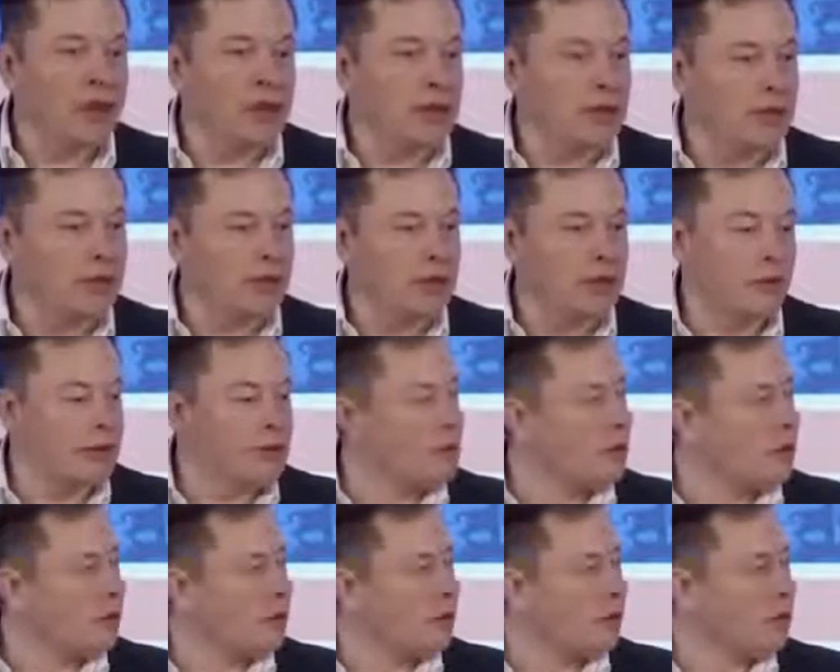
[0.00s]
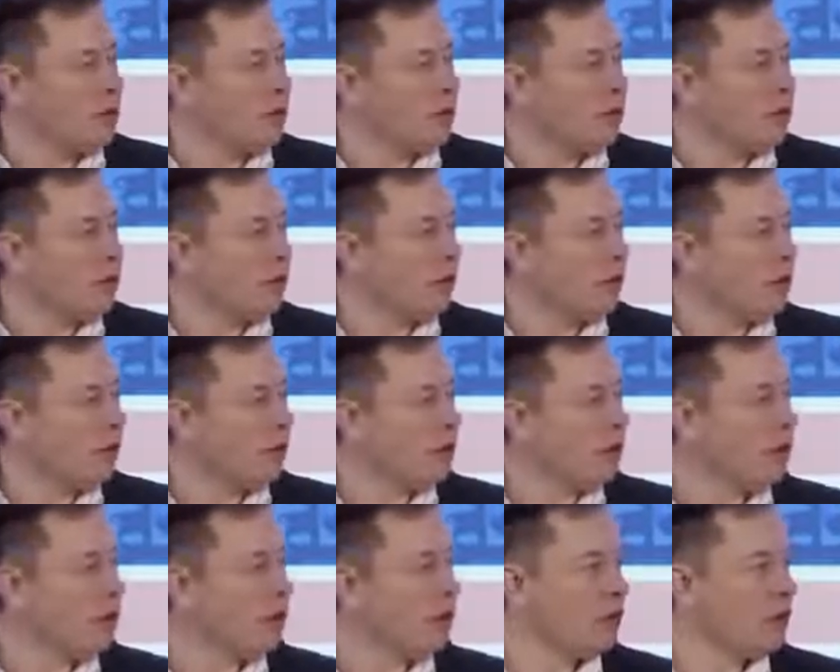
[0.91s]
do you have specific goals on
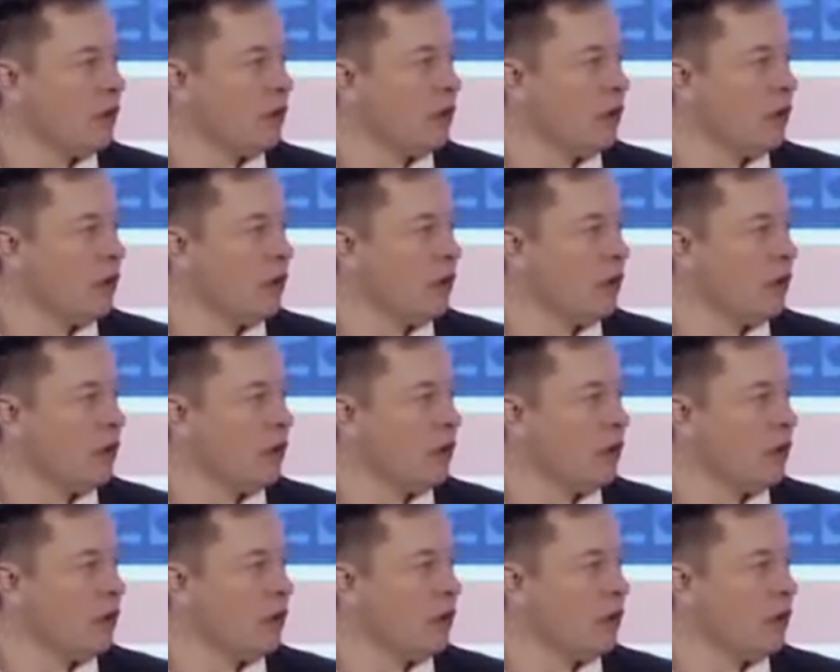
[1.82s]
those things?